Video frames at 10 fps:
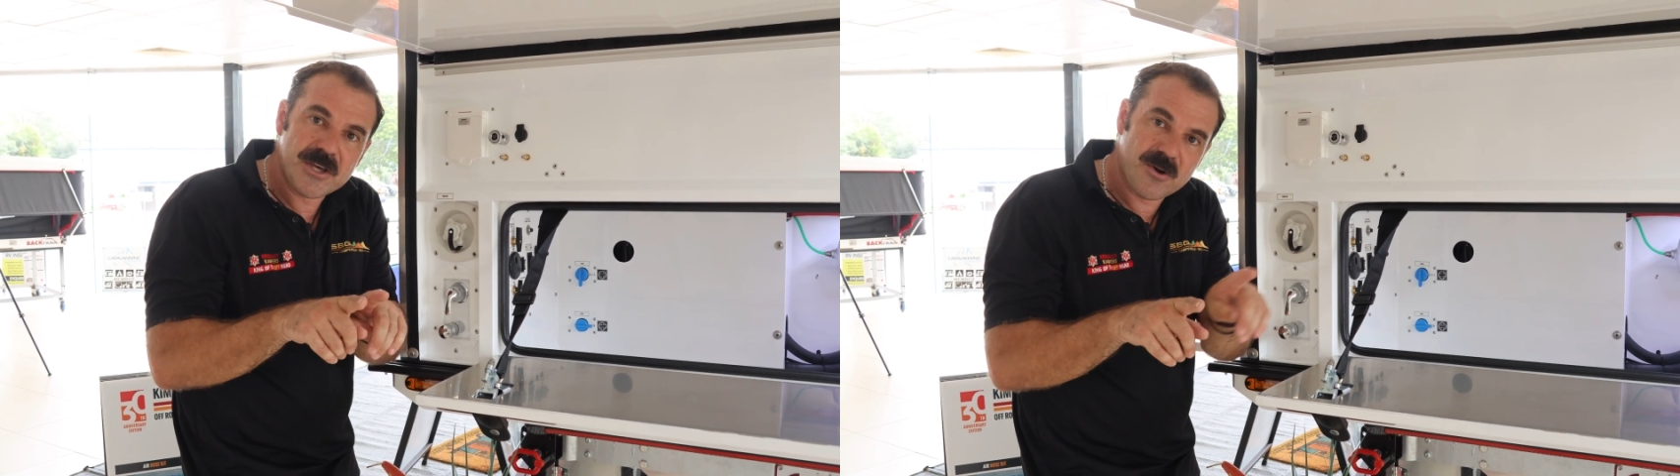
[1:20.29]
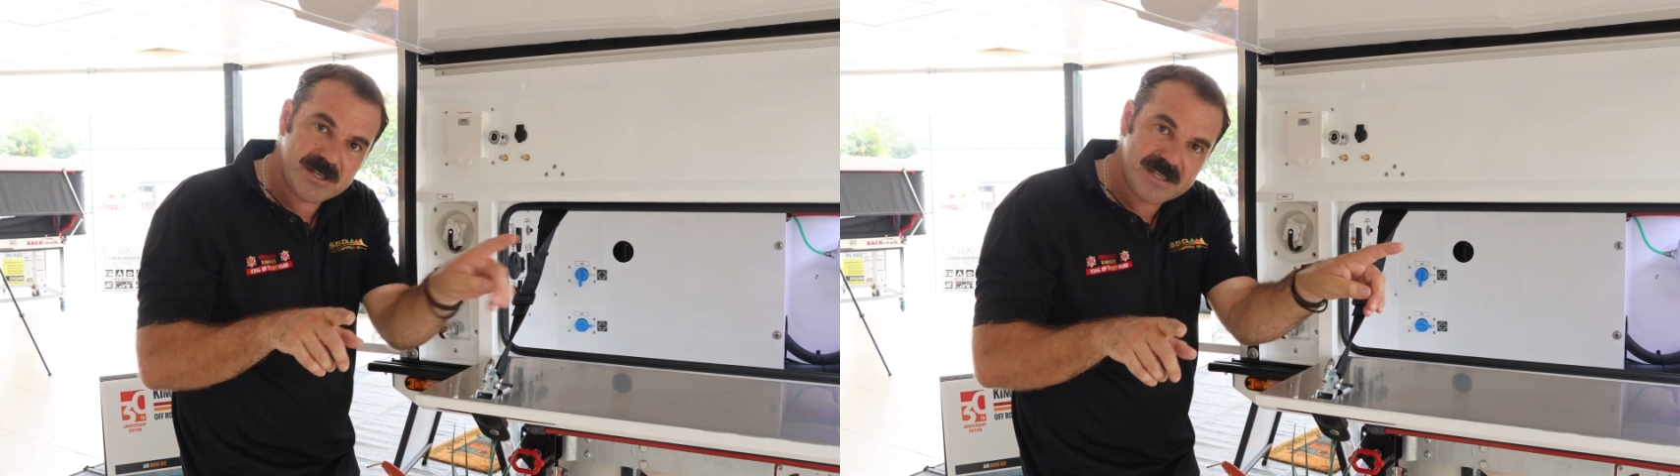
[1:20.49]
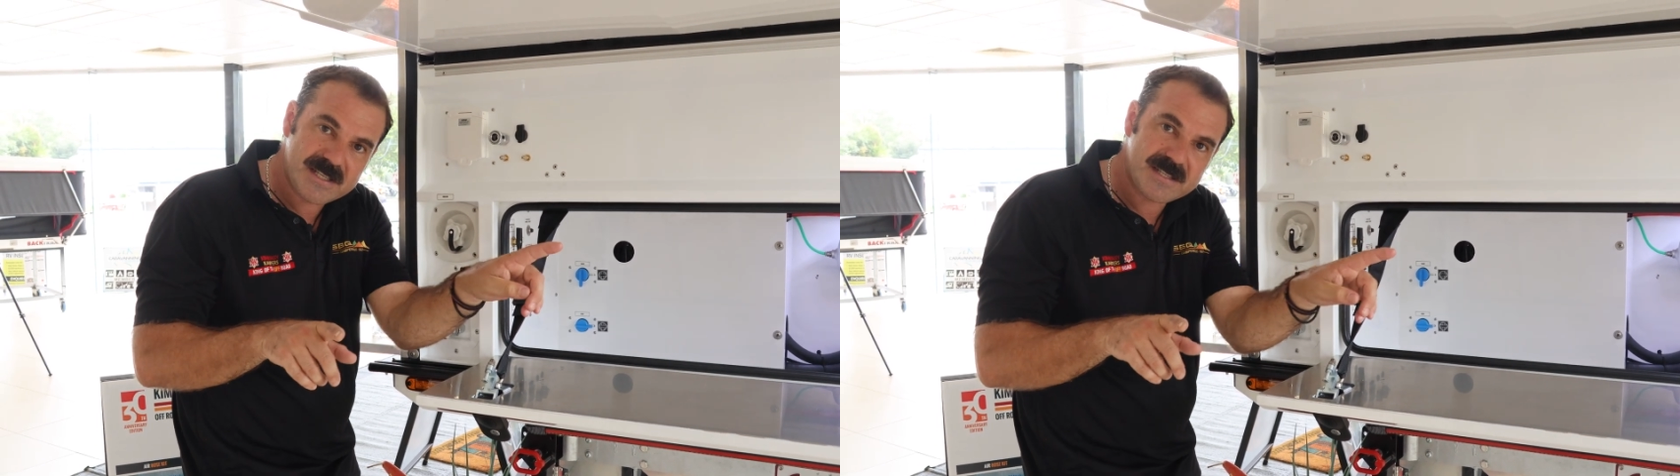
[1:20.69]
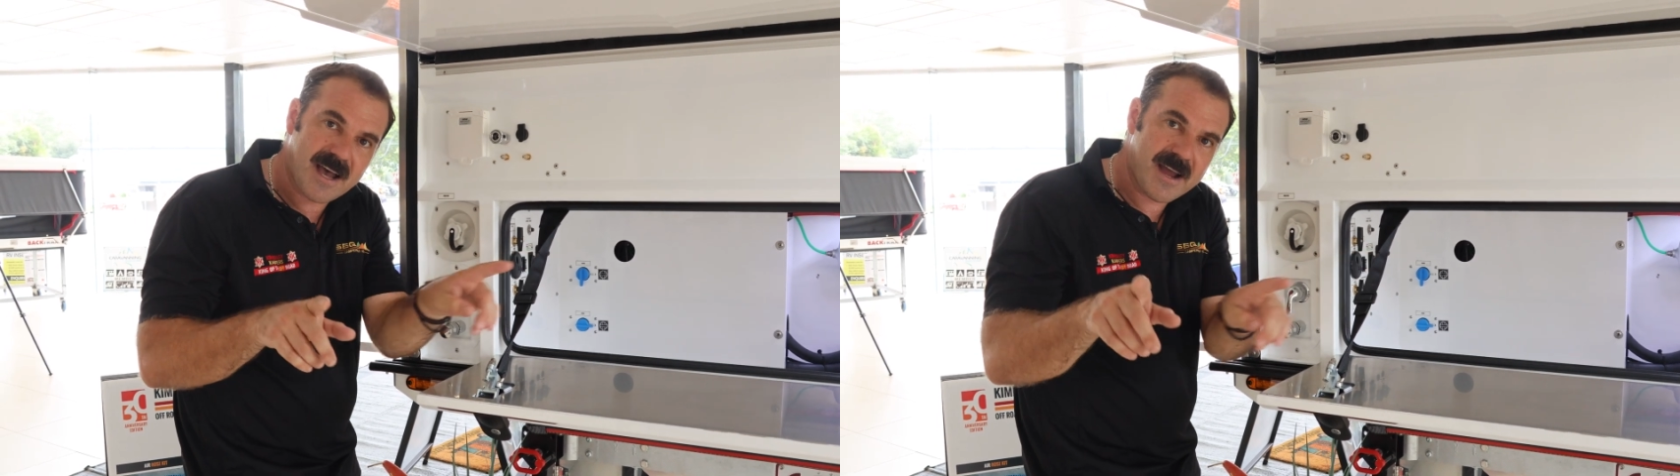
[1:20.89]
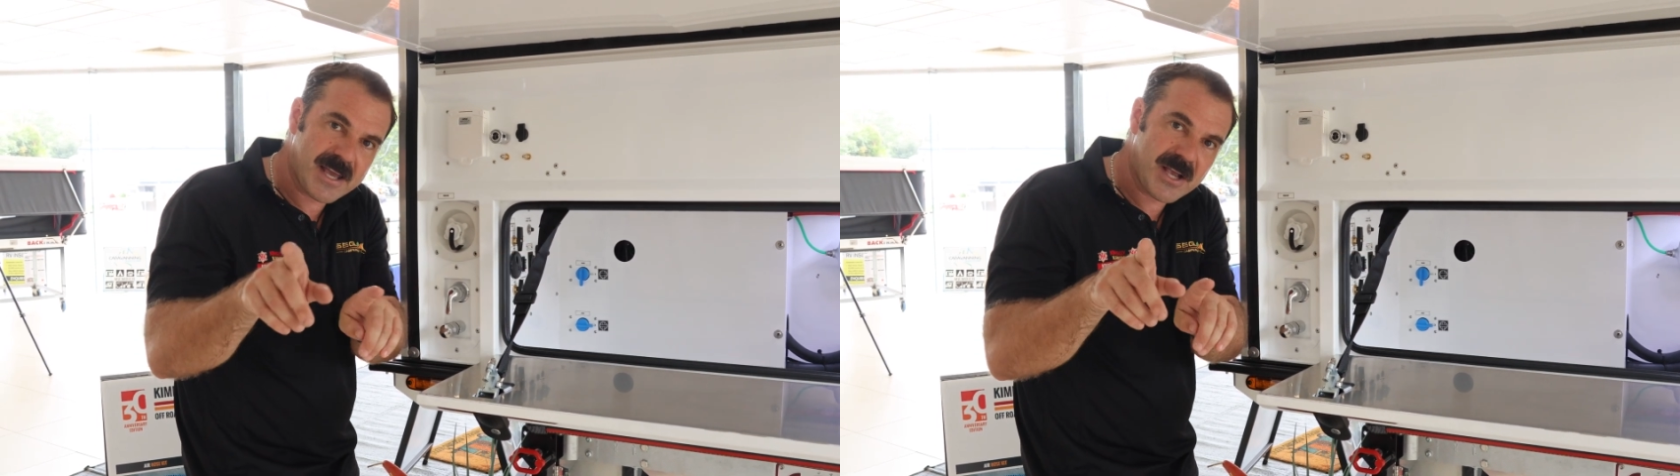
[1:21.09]
You're just
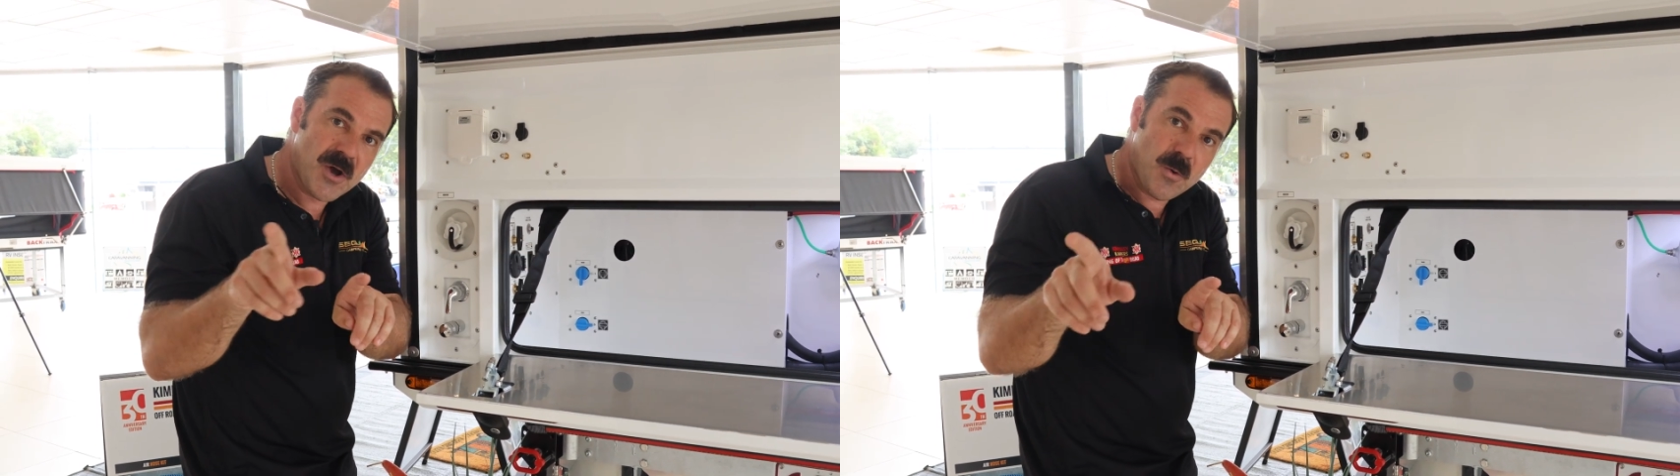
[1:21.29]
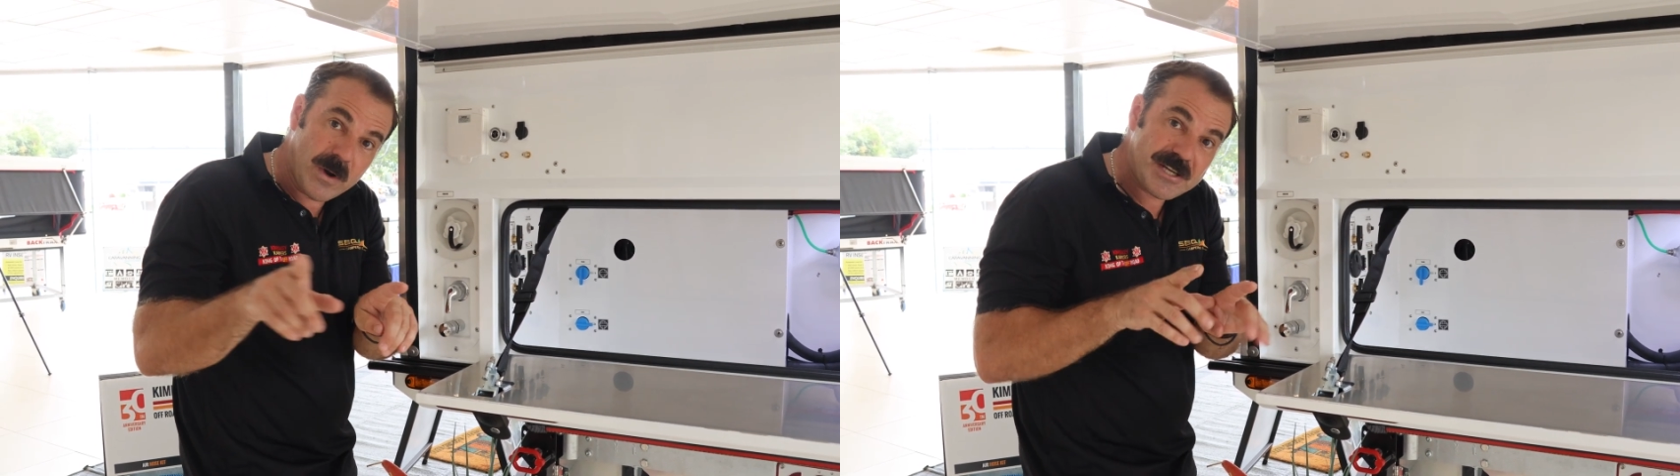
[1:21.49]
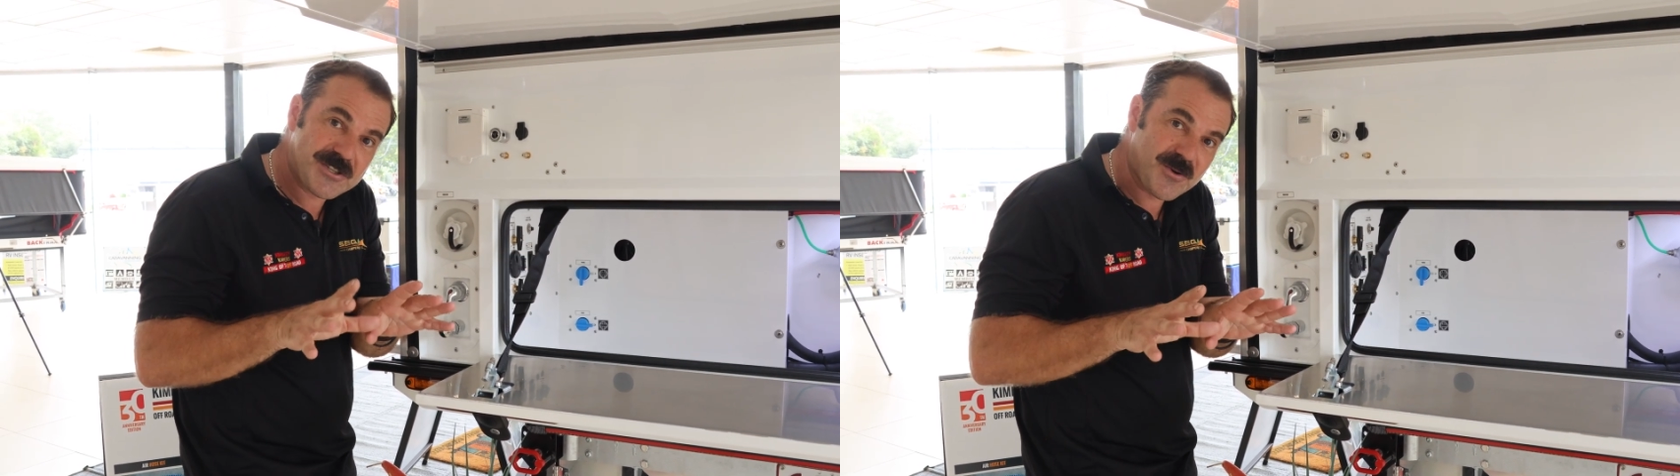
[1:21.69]
deciding which